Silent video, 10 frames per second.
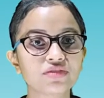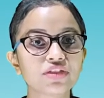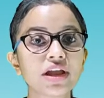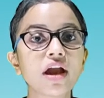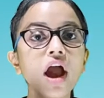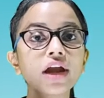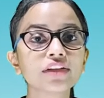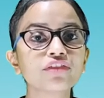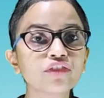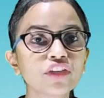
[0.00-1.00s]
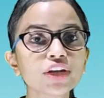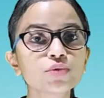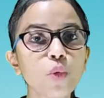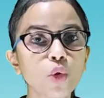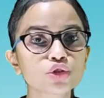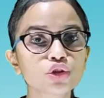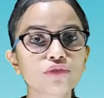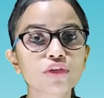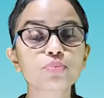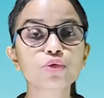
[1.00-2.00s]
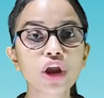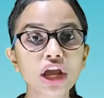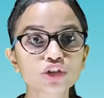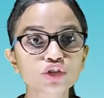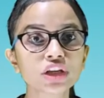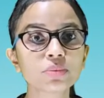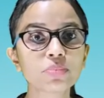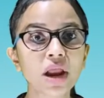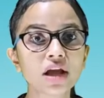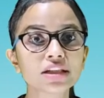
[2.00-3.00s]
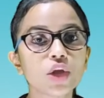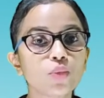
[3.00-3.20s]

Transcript: There are different modes of reproduction in plants